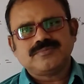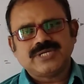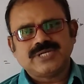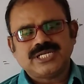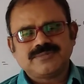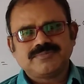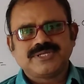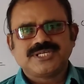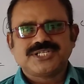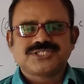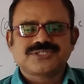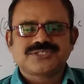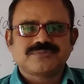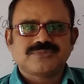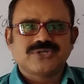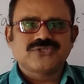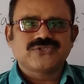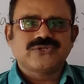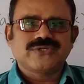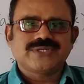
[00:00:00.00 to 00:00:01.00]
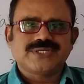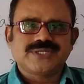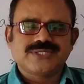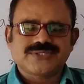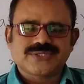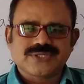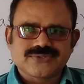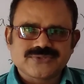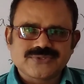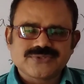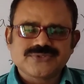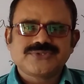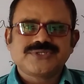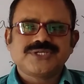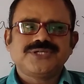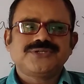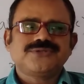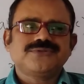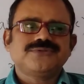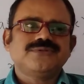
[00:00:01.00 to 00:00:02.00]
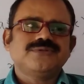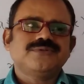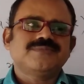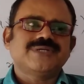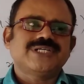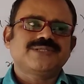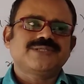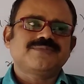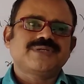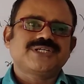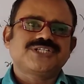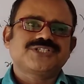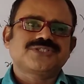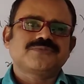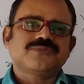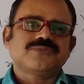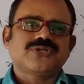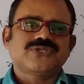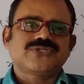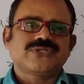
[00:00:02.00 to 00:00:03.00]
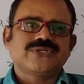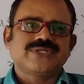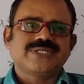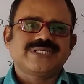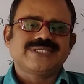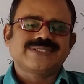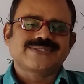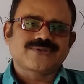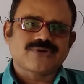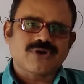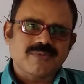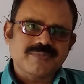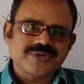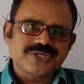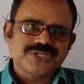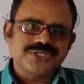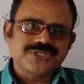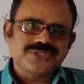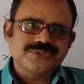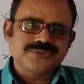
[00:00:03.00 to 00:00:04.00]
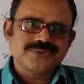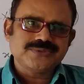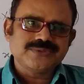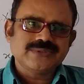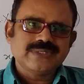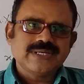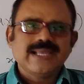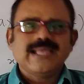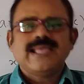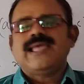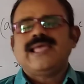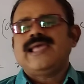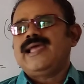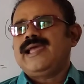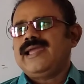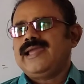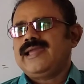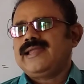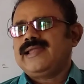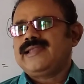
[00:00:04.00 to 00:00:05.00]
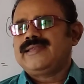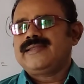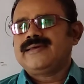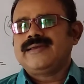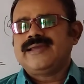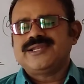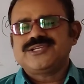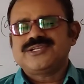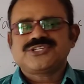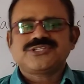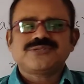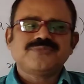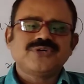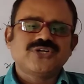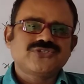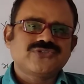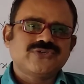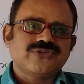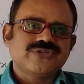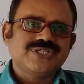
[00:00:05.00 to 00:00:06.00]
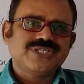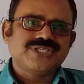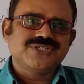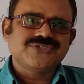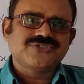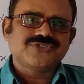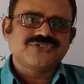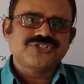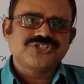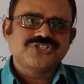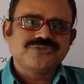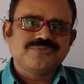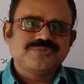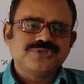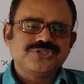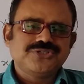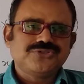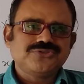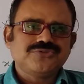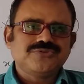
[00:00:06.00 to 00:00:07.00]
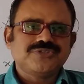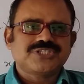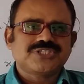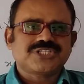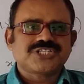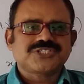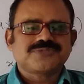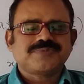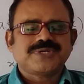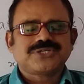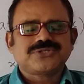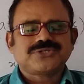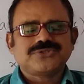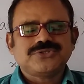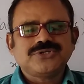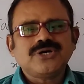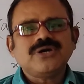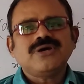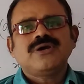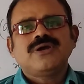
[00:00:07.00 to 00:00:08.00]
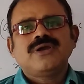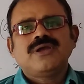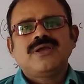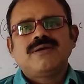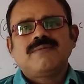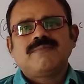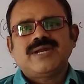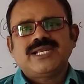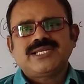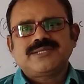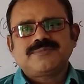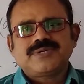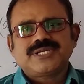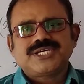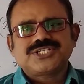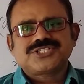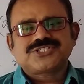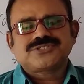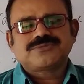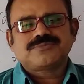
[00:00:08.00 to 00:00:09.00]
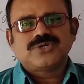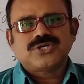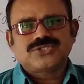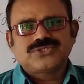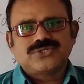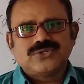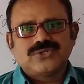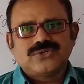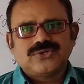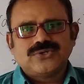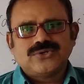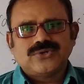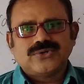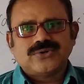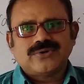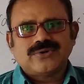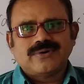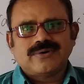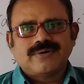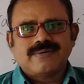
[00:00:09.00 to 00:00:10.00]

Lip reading: multiplication modulo is associative, multiplication modulo is commutative, and addition modulo is distributive with respect to multiplication modulo.